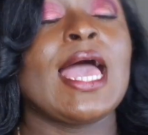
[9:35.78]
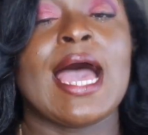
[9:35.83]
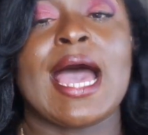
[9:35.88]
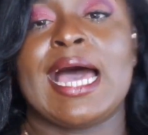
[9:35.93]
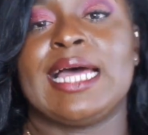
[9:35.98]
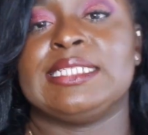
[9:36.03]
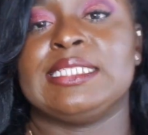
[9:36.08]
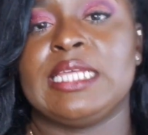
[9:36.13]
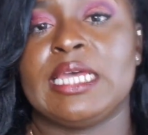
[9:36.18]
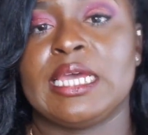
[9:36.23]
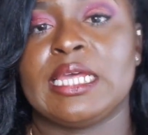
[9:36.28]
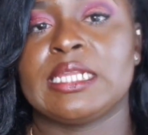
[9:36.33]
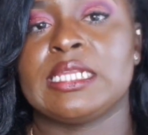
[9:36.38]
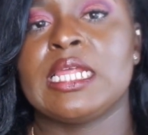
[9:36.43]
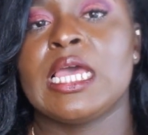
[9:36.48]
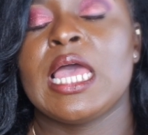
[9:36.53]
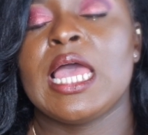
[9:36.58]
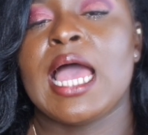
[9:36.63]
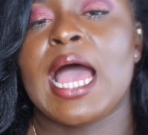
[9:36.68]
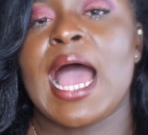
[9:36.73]
And then
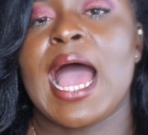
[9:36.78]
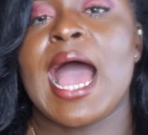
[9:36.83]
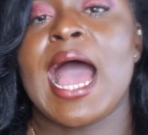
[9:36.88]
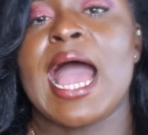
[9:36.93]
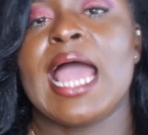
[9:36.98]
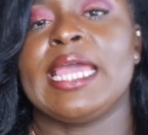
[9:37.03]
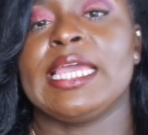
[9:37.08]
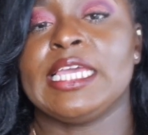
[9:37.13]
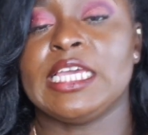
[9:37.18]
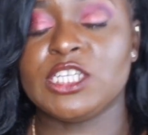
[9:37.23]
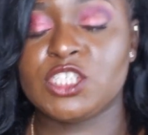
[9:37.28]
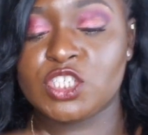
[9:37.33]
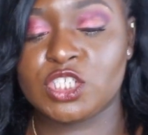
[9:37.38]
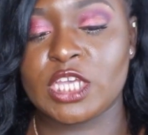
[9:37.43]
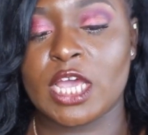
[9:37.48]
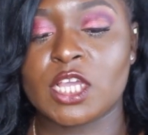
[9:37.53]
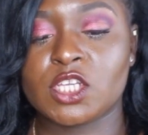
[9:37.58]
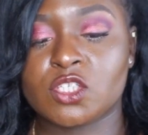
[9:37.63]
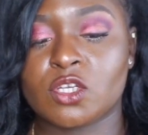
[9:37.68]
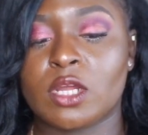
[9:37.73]

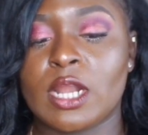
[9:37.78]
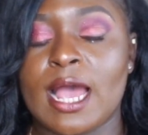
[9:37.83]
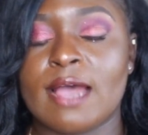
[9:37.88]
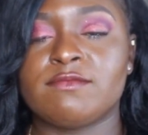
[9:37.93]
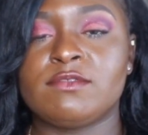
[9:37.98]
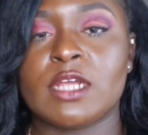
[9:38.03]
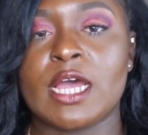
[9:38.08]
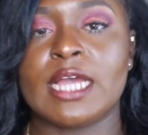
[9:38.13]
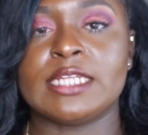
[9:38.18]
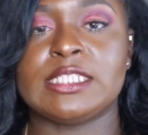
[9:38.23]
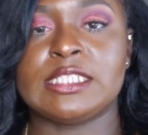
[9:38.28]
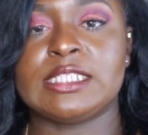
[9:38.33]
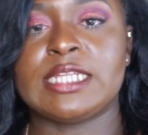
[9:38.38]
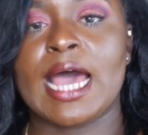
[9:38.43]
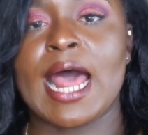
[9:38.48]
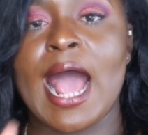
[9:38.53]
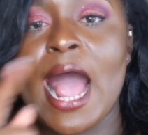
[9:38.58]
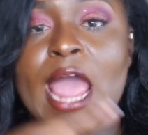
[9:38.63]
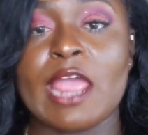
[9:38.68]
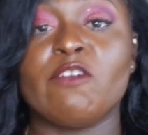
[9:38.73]
after I did
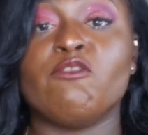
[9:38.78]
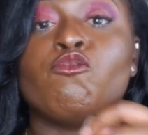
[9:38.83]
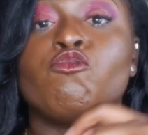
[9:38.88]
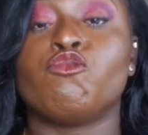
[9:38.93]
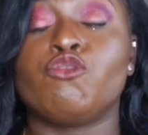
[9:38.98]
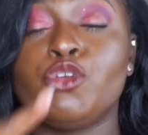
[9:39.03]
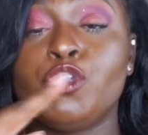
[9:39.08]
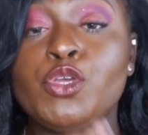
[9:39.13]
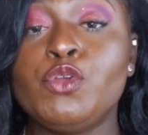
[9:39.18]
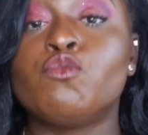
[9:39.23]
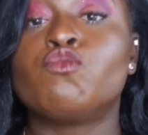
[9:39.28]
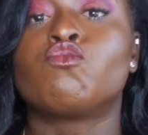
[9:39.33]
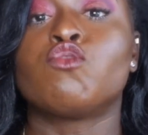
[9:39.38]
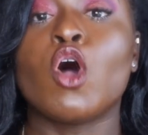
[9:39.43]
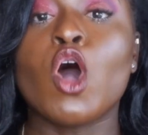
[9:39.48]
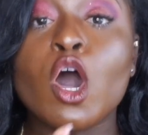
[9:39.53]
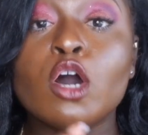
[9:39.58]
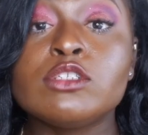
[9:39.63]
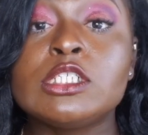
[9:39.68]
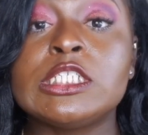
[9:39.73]
that, I
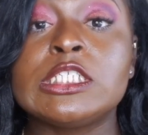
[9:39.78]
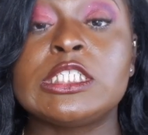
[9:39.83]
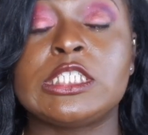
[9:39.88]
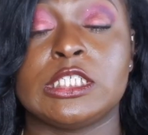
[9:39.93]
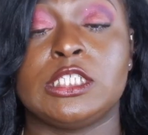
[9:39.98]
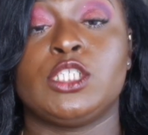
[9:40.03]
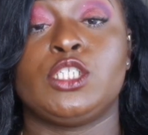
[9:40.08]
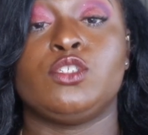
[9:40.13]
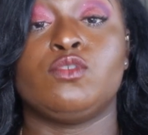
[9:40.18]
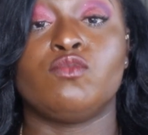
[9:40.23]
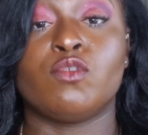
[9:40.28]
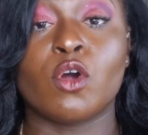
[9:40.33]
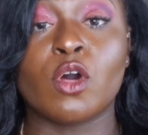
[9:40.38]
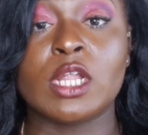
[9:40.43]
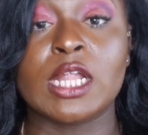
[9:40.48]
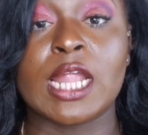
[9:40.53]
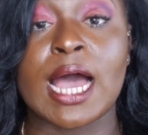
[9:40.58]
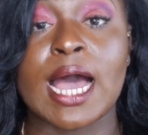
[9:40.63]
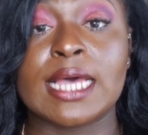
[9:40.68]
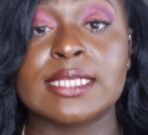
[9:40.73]
re-rolled it in the
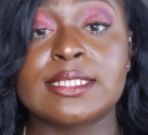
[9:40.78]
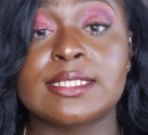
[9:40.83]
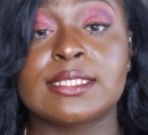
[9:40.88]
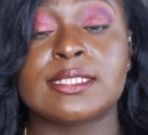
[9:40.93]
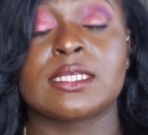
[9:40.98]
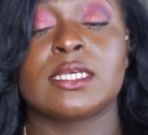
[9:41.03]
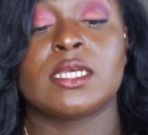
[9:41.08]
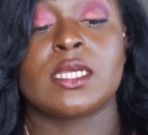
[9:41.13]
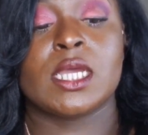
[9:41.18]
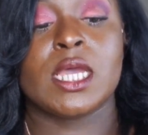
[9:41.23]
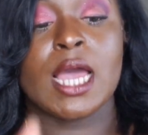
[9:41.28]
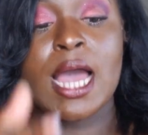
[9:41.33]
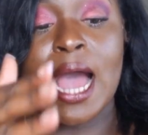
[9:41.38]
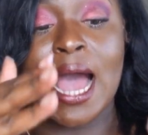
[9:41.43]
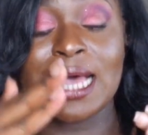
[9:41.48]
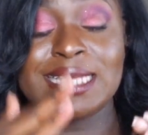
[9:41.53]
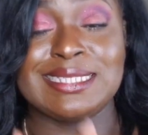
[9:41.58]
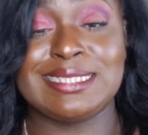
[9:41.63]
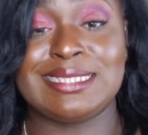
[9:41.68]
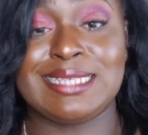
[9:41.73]
rollers
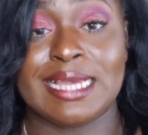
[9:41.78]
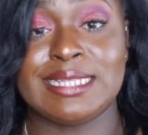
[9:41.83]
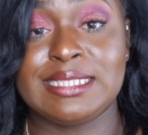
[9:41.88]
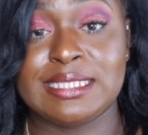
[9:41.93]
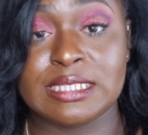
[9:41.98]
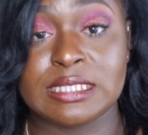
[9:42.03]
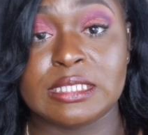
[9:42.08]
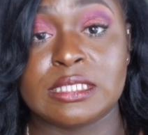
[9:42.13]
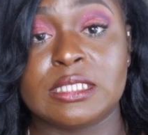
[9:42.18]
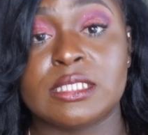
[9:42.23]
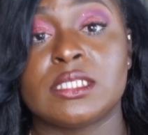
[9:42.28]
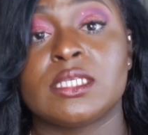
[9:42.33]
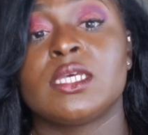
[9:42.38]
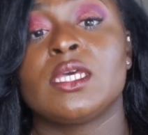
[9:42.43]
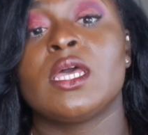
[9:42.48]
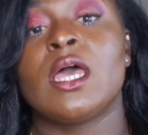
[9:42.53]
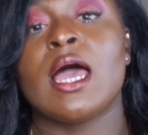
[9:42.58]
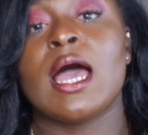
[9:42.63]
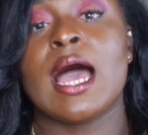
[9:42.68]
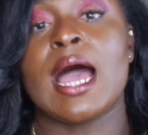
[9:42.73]
and set it.
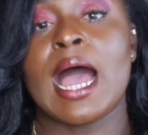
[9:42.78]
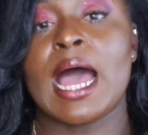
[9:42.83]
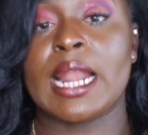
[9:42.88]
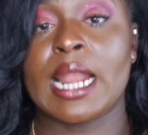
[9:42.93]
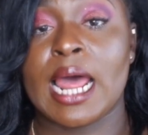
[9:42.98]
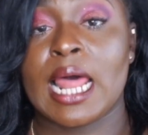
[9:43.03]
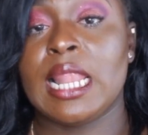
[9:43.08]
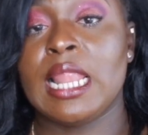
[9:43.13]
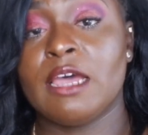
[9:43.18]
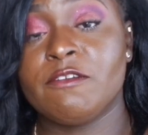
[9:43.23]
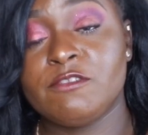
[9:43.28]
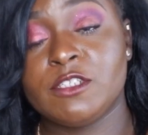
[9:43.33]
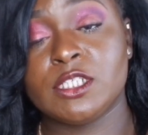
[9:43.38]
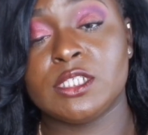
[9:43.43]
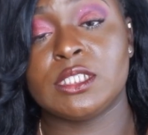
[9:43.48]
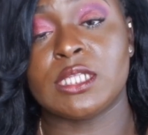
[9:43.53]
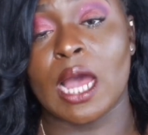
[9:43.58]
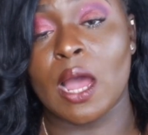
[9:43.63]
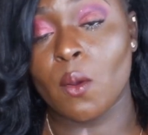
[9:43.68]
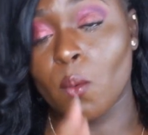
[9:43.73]
And I left
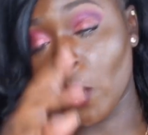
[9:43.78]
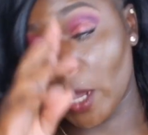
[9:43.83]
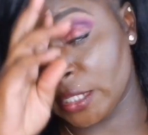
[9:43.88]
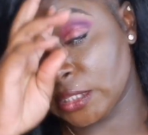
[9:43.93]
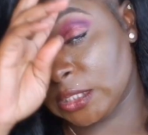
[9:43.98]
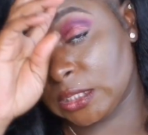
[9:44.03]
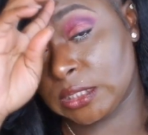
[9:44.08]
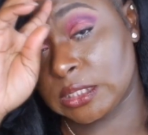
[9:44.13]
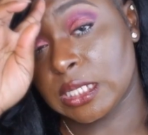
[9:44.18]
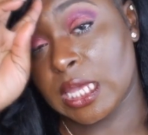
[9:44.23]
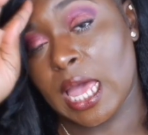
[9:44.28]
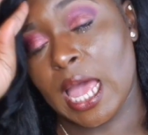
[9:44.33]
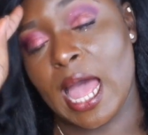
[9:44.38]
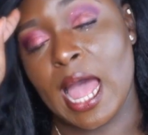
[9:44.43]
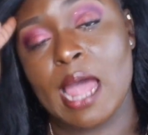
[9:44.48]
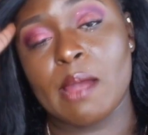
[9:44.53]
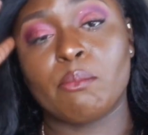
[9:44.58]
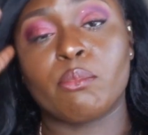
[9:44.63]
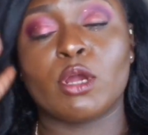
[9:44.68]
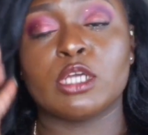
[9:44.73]
it. I
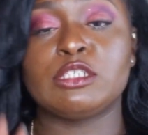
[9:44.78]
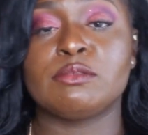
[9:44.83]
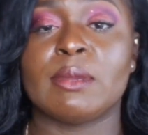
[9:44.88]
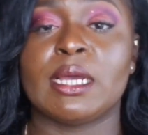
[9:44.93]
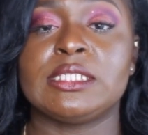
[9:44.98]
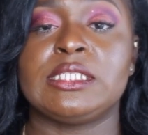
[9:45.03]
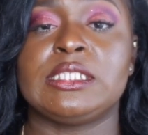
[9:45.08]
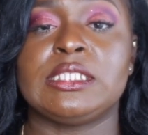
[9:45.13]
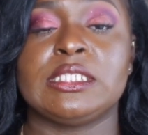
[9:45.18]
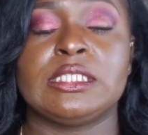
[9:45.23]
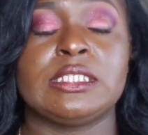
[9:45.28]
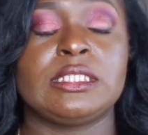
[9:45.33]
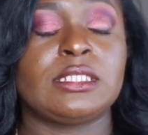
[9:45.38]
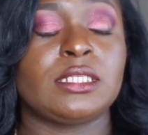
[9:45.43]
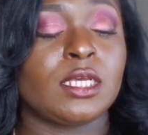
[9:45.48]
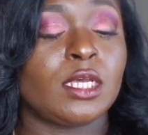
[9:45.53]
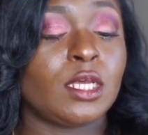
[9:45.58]
brushed my teeth,